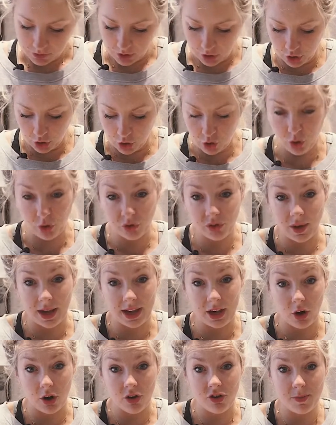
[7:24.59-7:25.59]
You could also
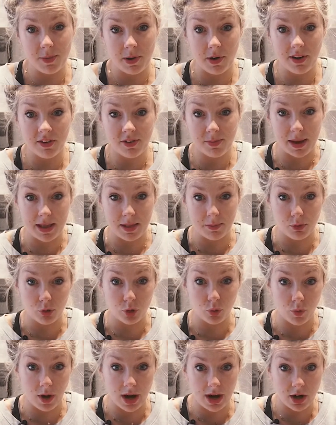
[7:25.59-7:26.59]
add goji berries to make them
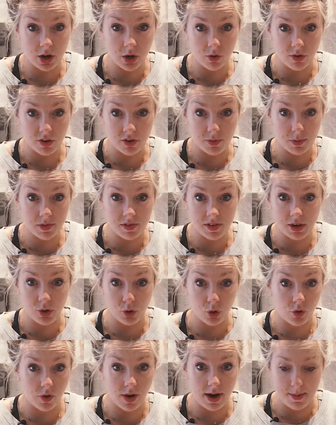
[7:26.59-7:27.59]
look red and Christmassy,
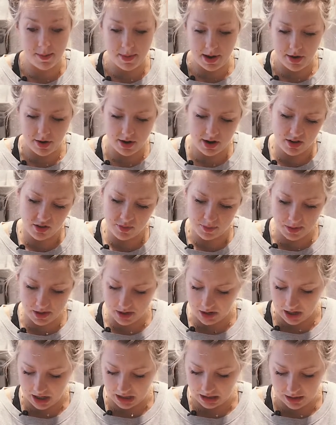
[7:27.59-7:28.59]
or cranberries,
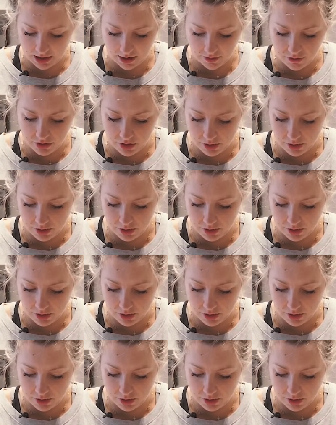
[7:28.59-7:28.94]
but I love